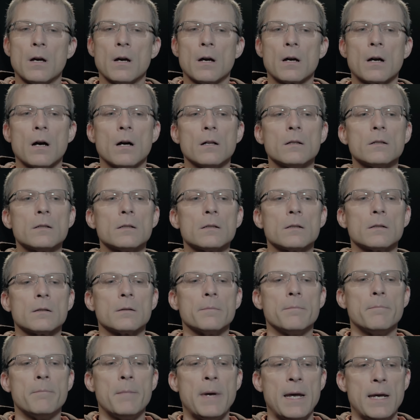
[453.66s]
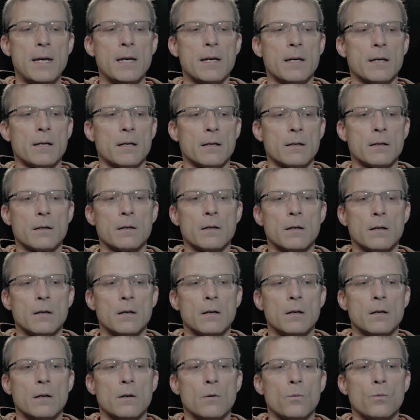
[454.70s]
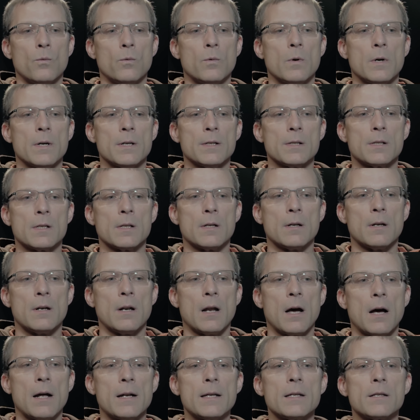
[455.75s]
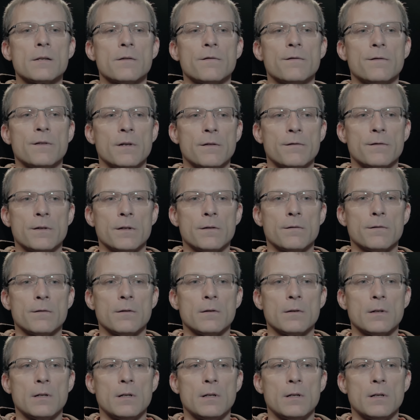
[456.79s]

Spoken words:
Color making was not as vivid